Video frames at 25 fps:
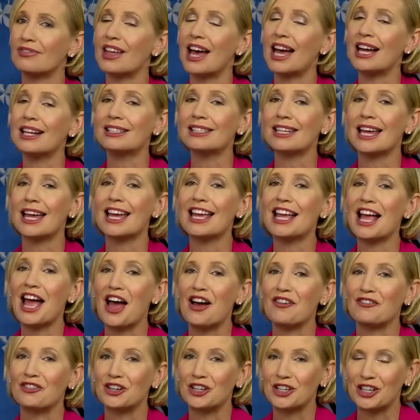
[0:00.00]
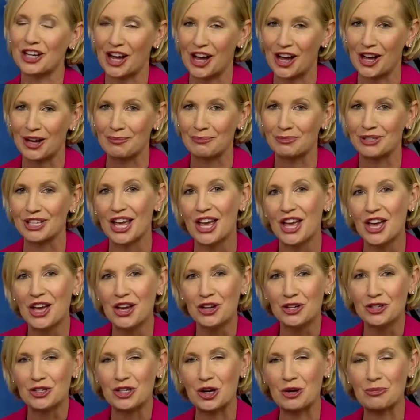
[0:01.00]
that day ever comes.
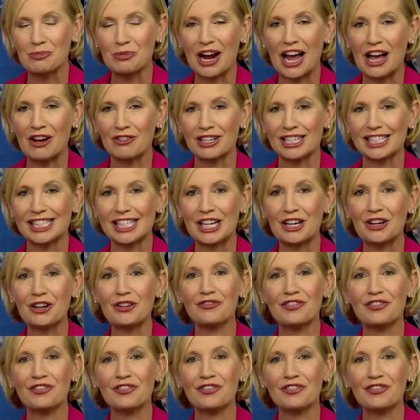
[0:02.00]
Joe Brown is here,